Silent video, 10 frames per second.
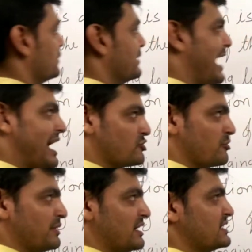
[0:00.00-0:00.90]
The s
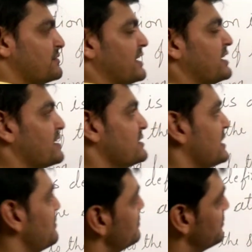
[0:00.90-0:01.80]
orbital is spherical
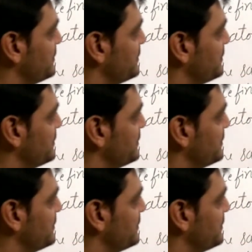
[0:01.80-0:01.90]
shape,